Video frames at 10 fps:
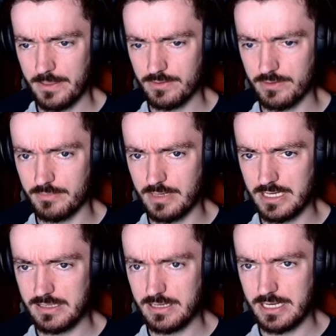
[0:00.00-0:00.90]
We've got the
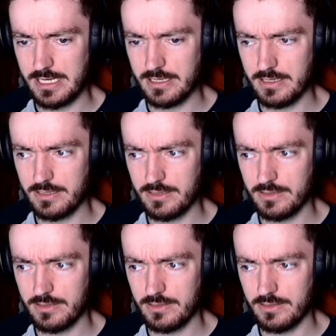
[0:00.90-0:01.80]
main deck,
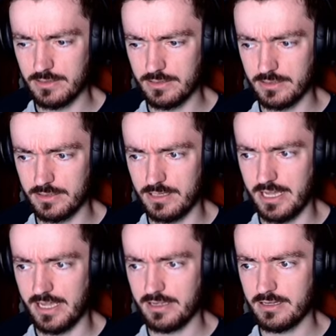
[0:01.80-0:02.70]
the gun
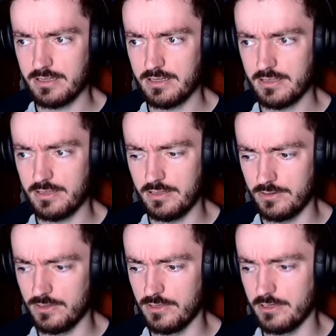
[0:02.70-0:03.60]
deck, the
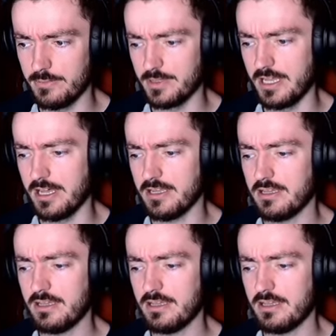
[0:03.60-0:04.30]
orlop deck,